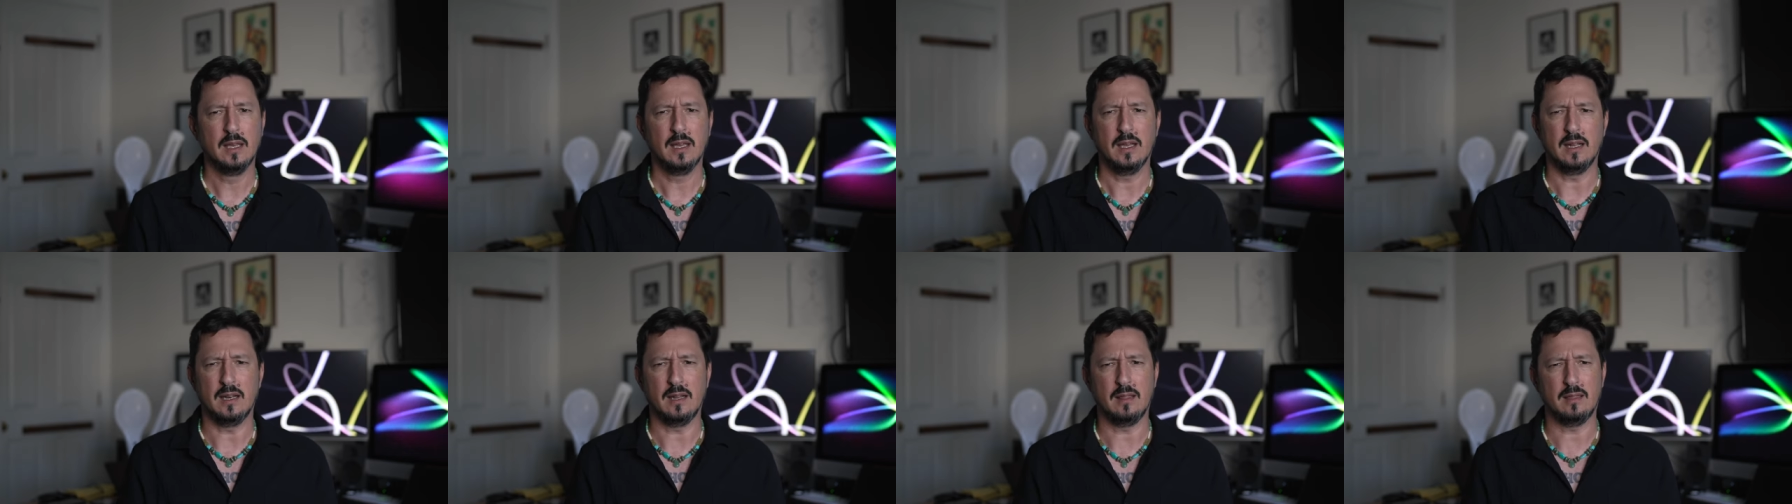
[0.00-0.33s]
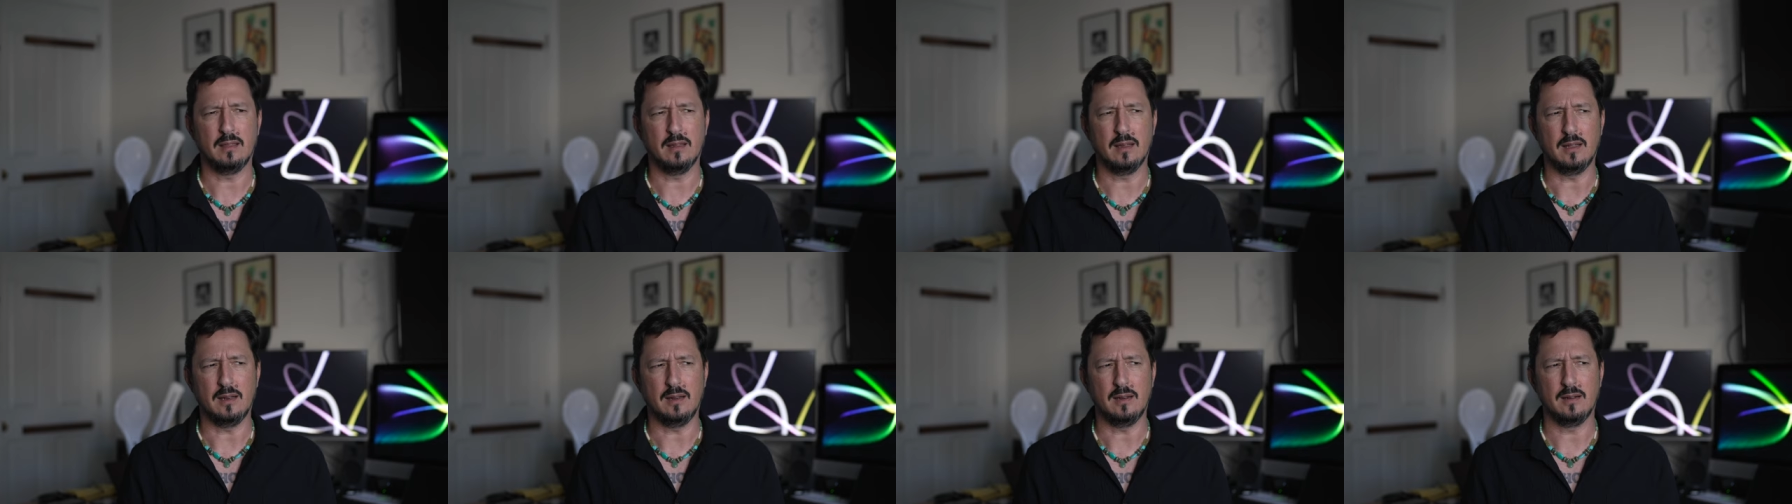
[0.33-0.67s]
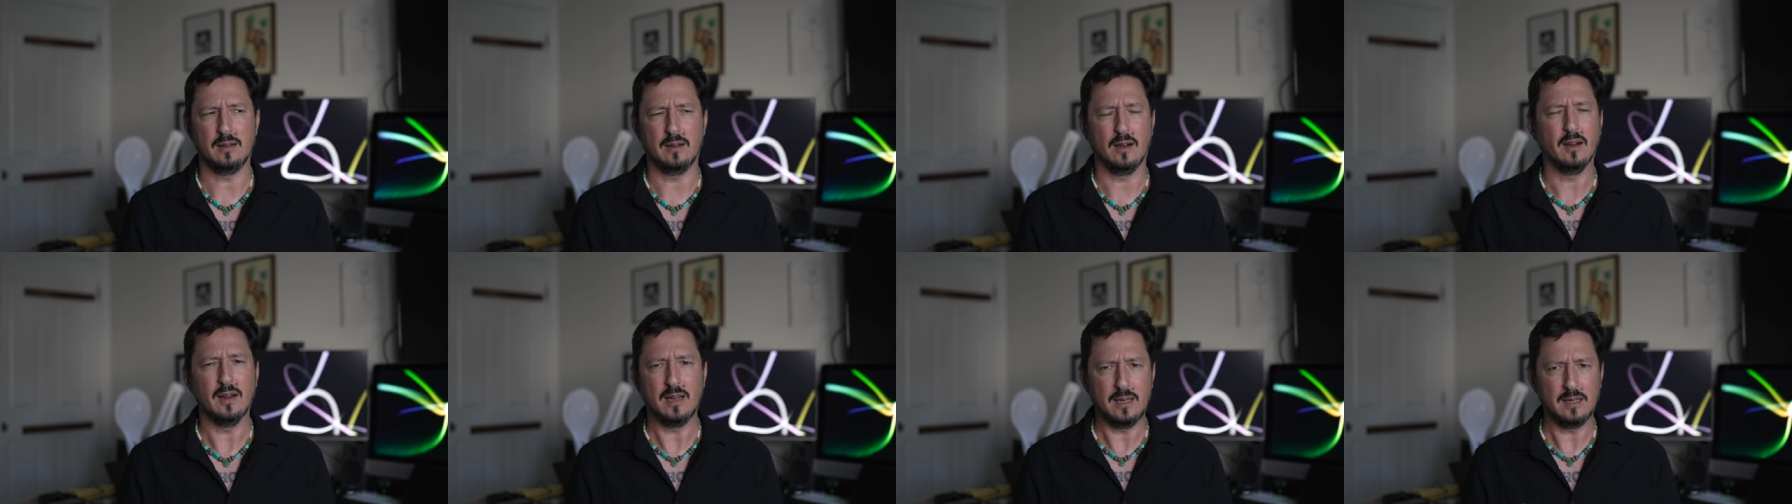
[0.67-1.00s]
And I thought,
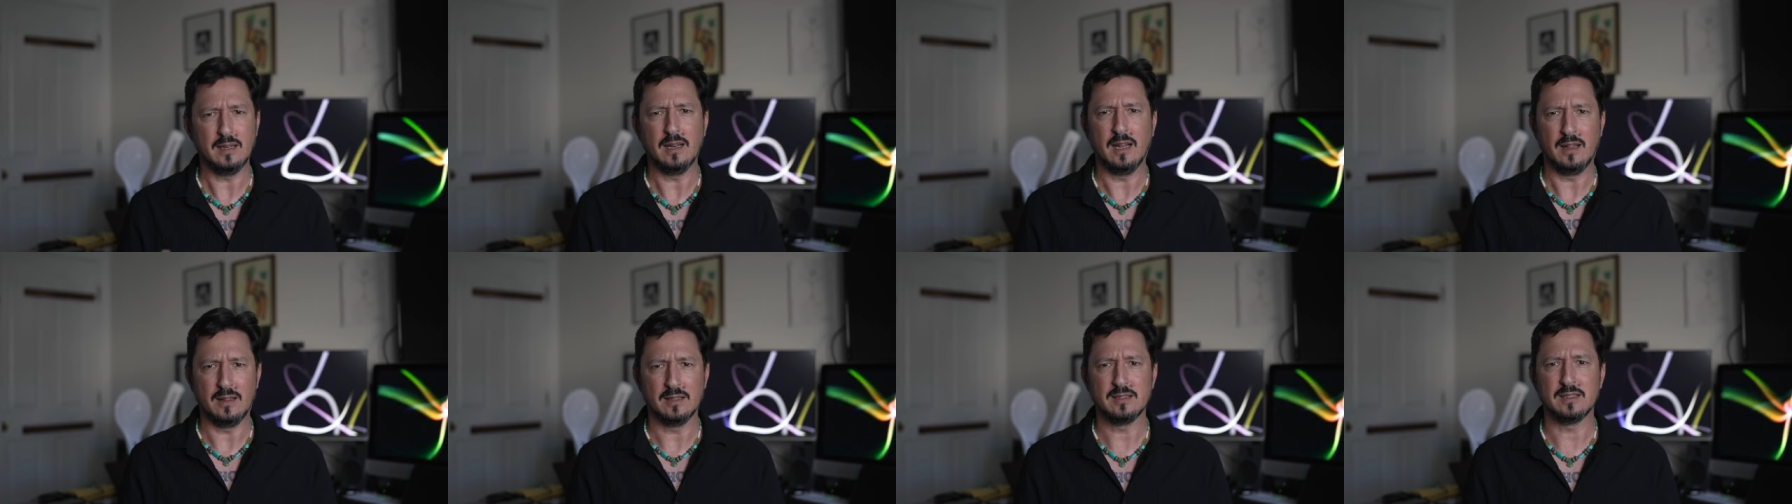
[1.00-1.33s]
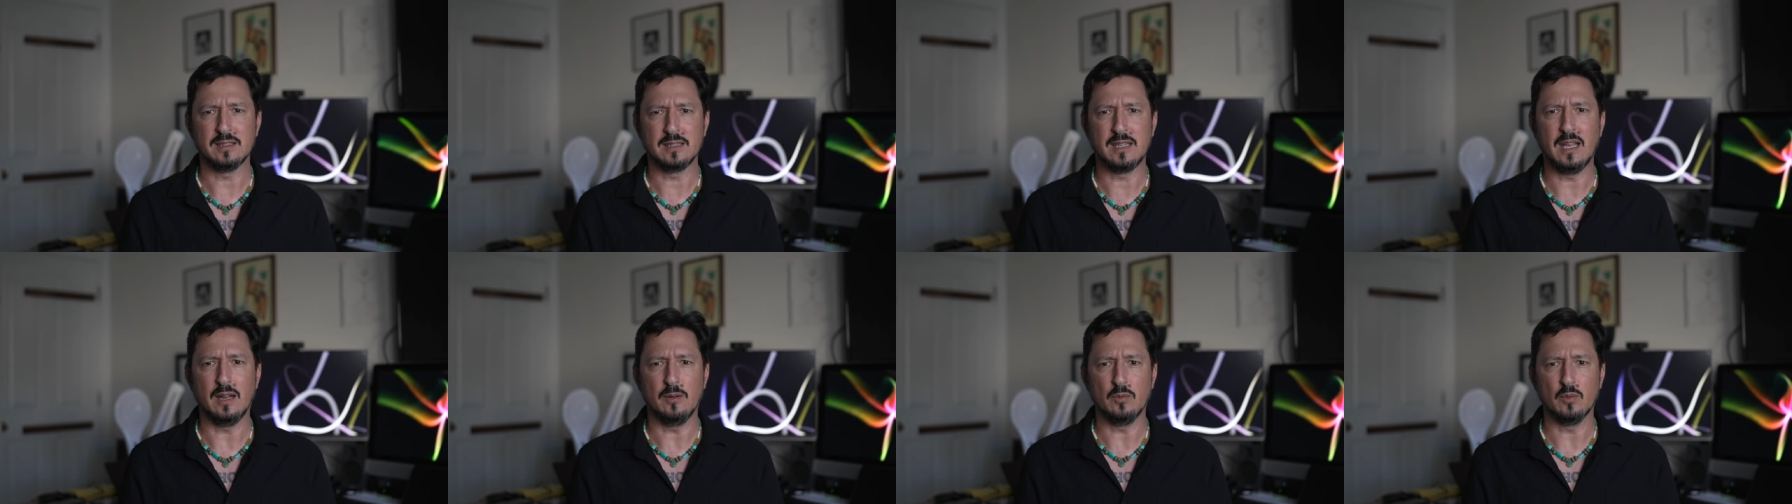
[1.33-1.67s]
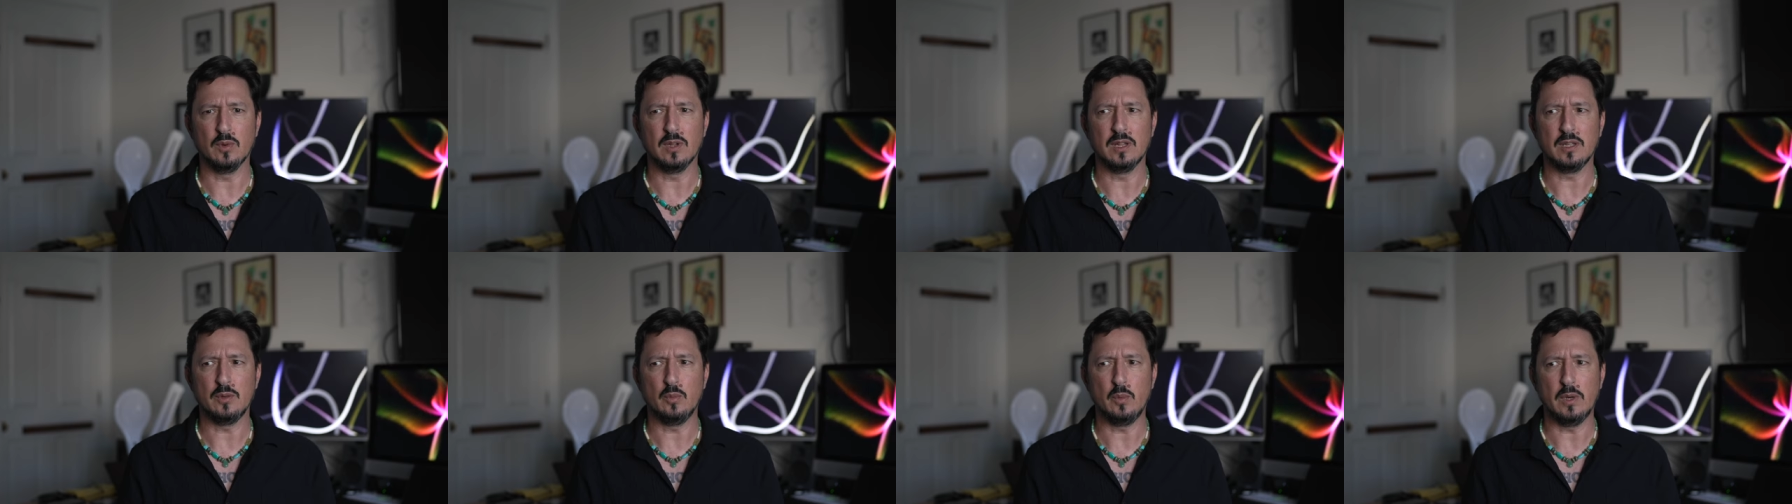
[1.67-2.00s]
all right, now this is getting
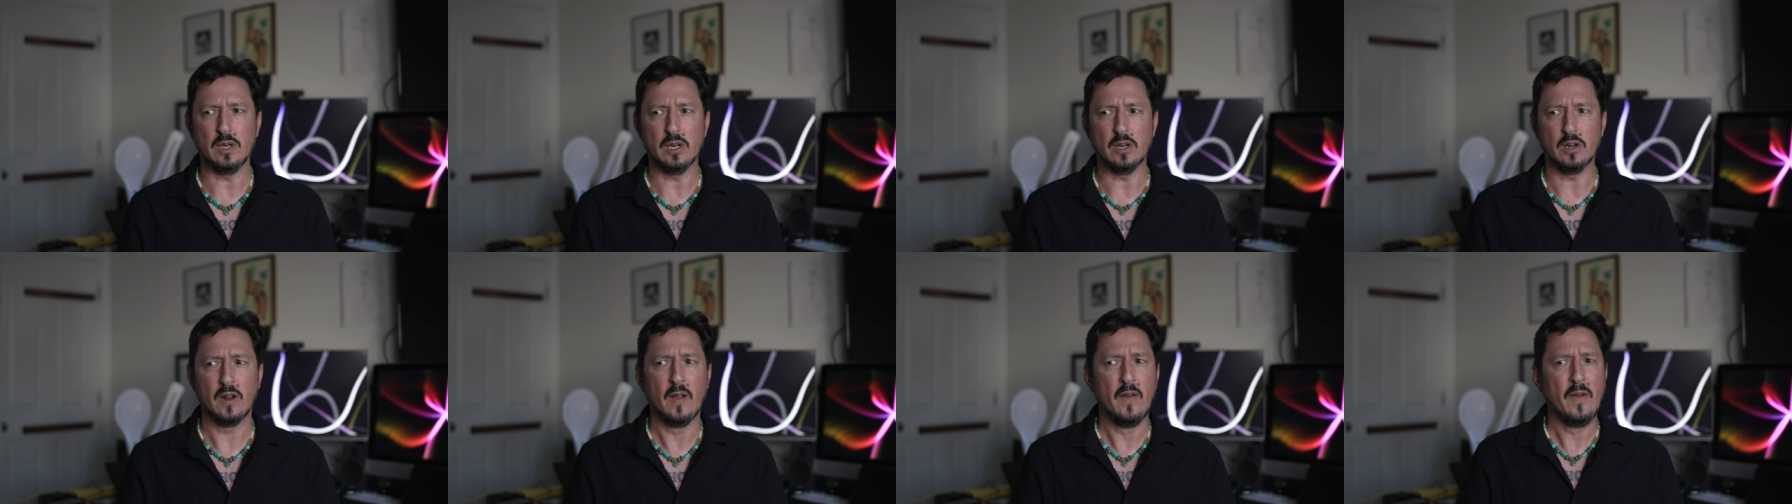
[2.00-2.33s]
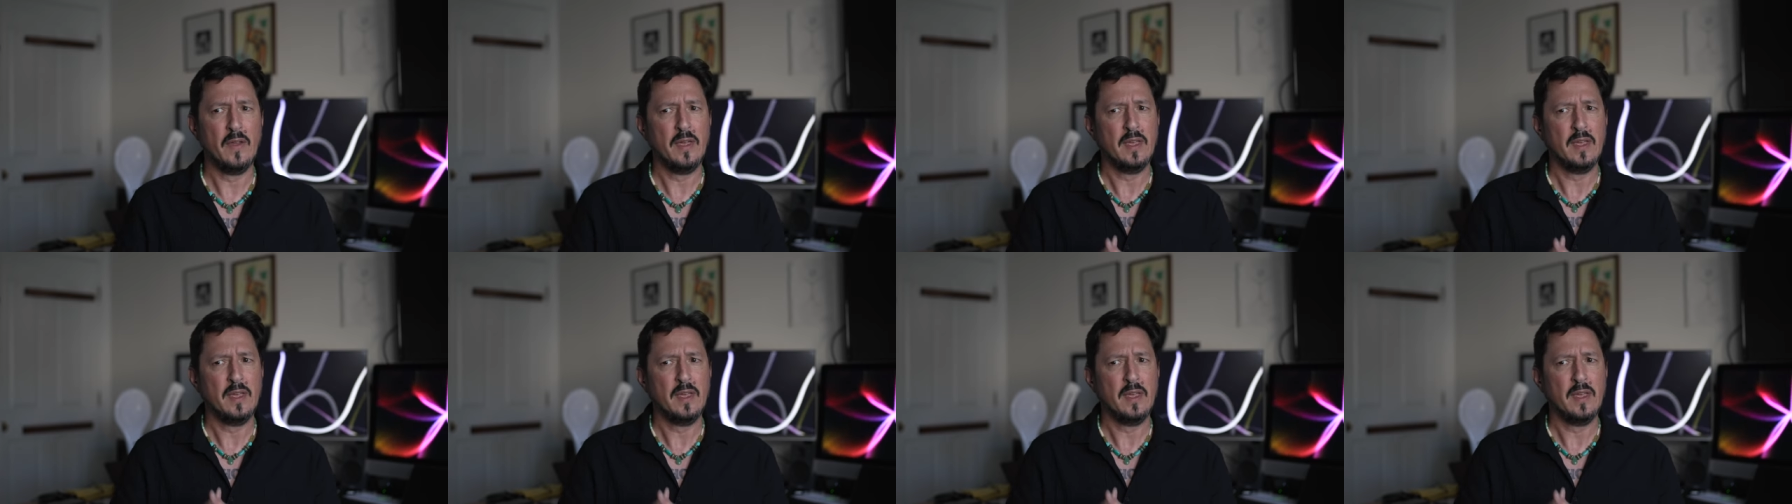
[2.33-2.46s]
really weird.